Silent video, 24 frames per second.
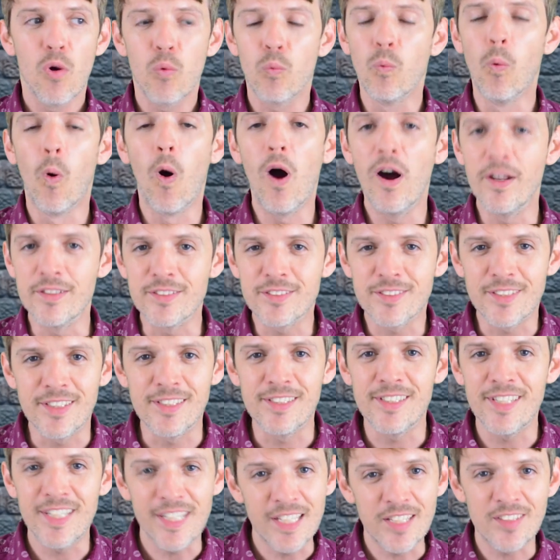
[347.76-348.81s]
wants
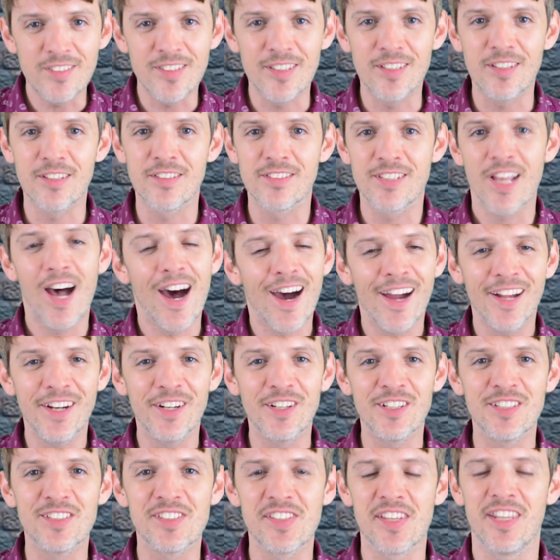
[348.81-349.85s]
and needs and
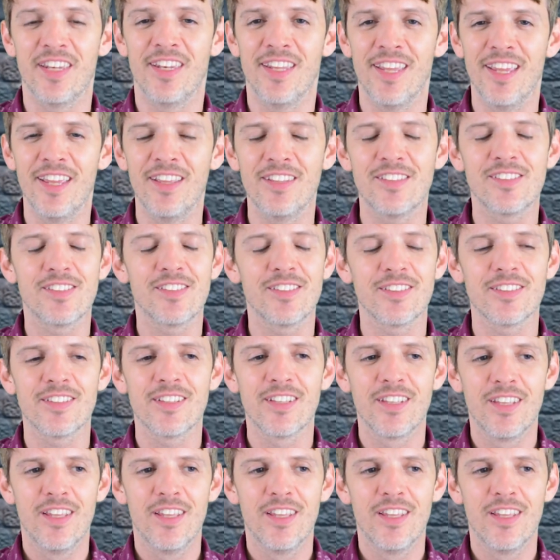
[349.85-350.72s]
desires. And it's